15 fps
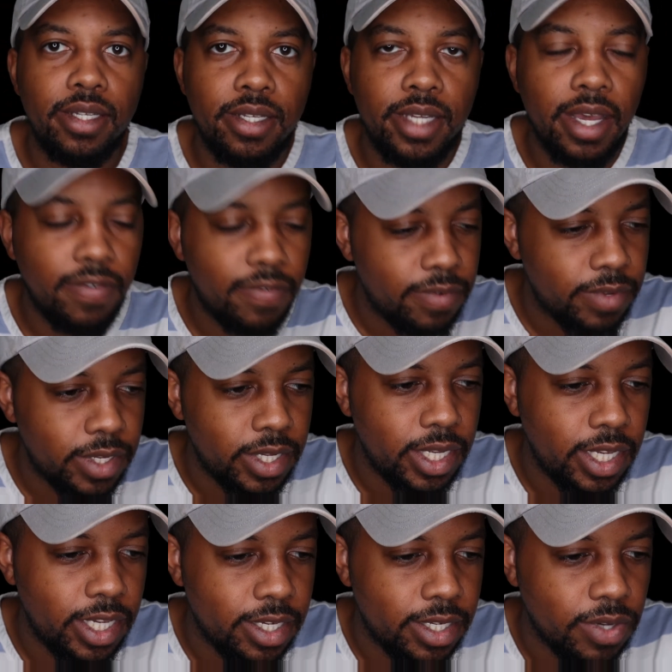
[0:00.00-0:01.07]

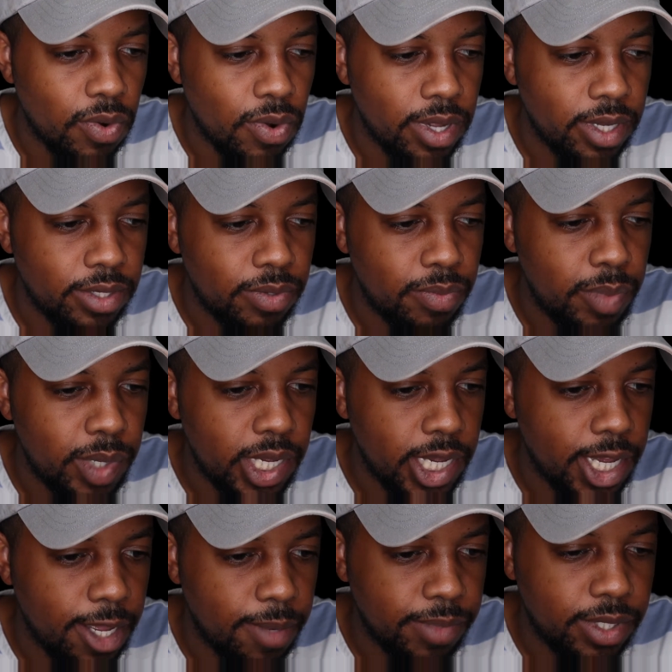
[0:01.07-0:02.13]
definitely is going to be
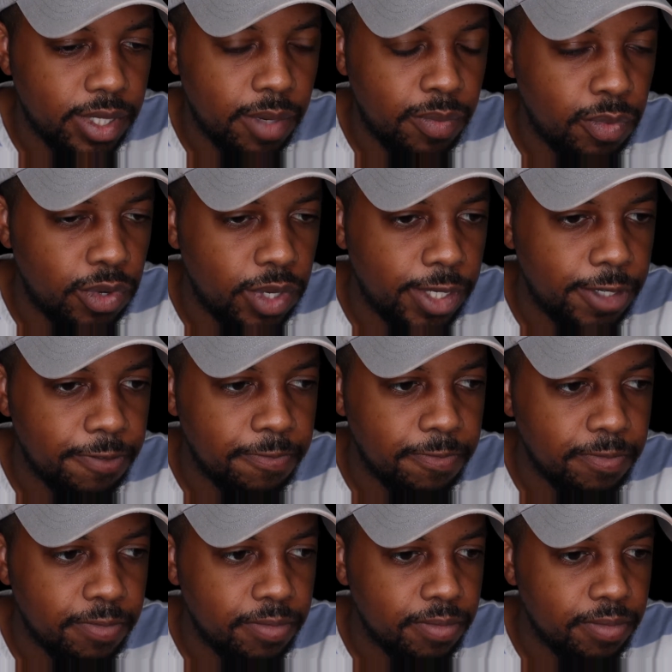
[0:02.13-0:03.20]
someone
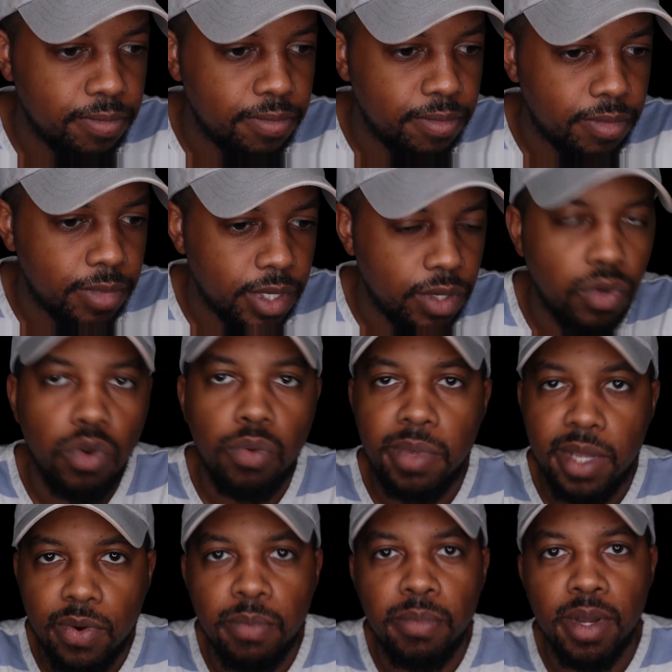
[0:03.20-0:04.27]
who will
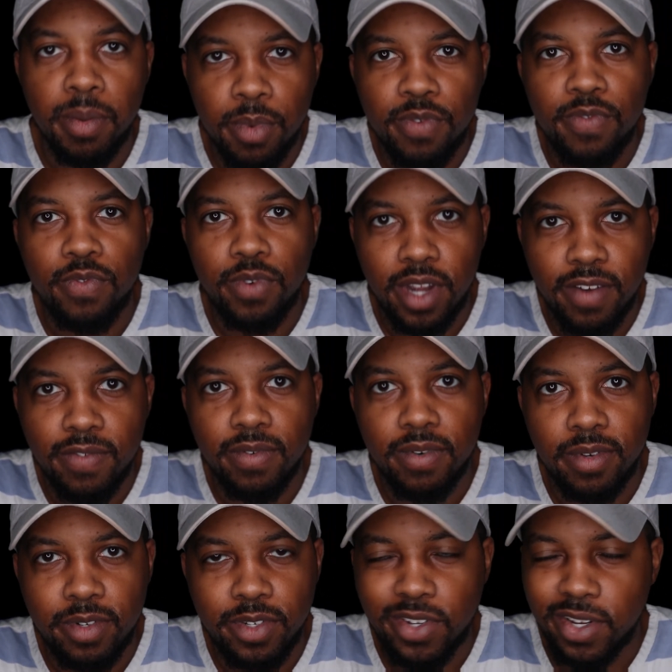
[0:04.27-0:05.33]
be remembered
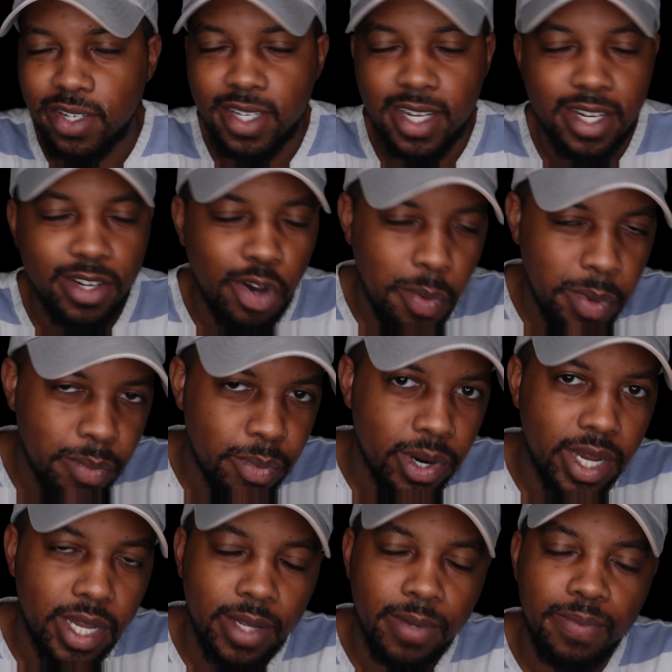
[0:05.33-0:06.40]
forever, just like Kobe
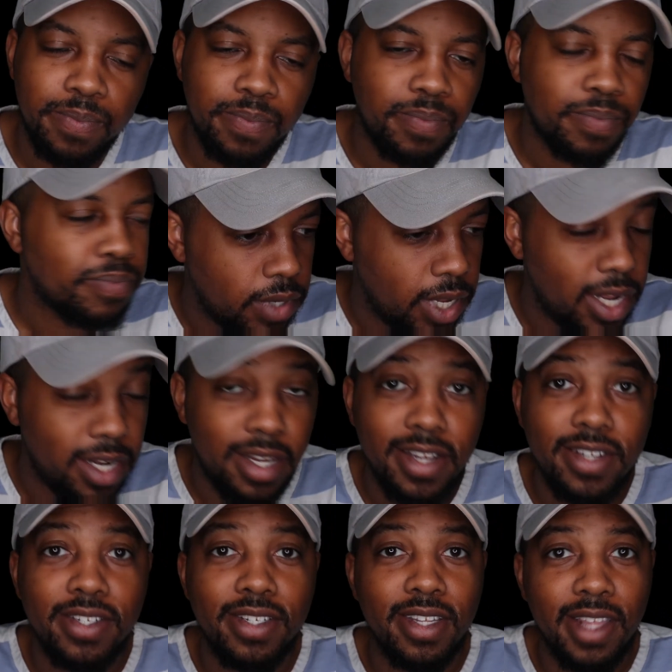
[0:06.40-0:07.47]
Bryant. In
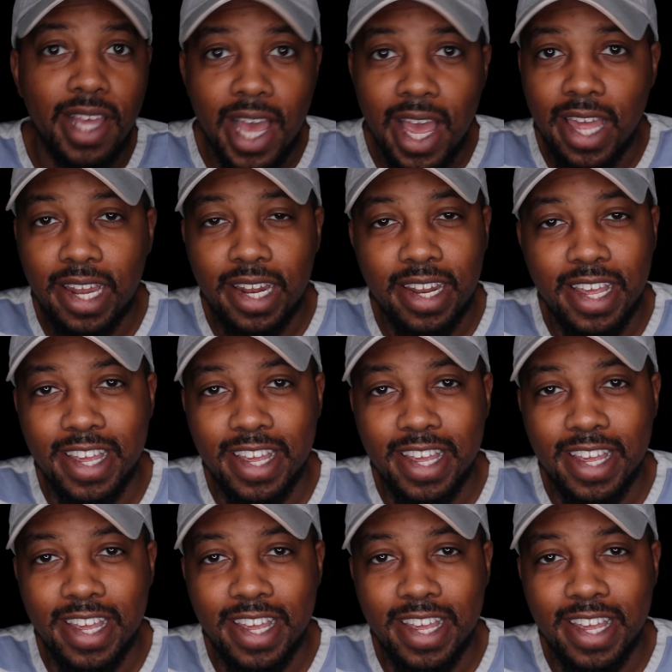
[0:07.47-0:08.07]
addition to that,